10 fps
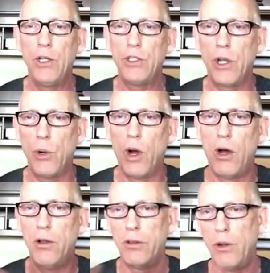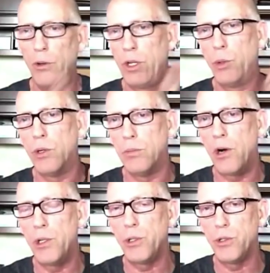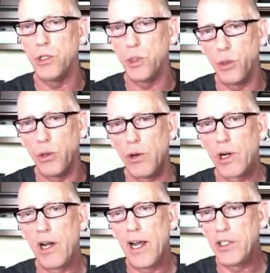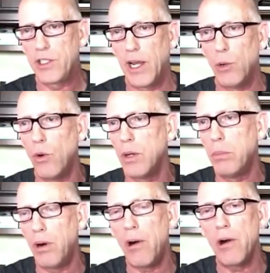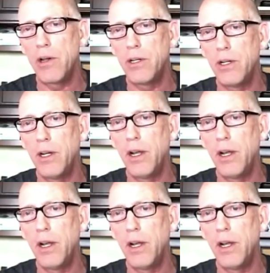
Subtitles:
So although there were marchers who were organized at one part,